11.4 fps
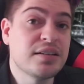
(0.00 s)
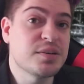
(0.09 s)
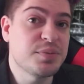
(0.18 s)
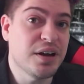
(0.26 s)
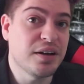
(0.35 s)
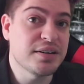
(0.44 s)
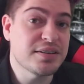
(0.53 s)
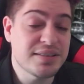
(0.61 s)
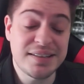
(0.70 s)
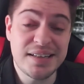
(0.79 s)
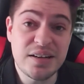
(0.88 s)
To be honest,
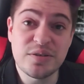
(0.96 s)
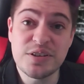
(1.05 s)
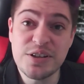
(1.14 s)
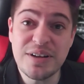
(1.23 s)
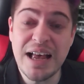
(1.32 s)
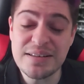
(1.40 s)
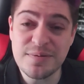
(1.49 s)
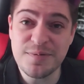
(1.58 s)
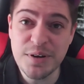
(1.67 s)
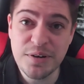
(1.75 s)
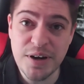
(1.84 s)
Nintendo still hasn't
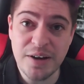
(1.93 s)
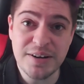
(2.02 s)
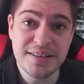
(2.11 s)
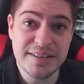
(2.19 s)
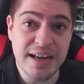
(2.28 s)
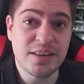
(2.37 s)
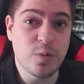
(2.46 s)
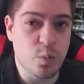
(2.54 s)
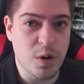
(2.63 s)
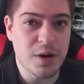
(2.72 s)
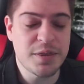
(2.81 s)
figured out exactly
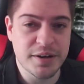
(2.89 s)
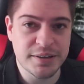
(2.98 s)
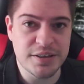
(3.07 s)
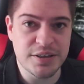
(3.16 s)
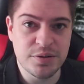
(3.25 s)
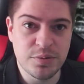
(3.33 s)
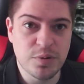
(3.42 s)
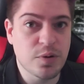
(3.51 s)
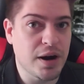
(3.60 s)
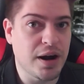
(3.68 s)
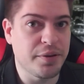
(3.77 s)
what they're going to do
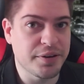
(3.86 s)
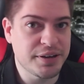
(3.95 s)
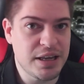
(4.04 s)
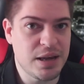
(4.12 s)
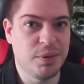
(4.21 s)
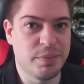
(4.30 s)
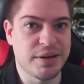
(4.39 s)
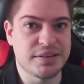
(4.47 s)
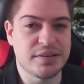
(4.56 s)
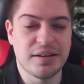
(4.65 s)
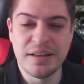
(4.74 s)
or how they're going to
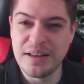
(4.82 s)
implement it,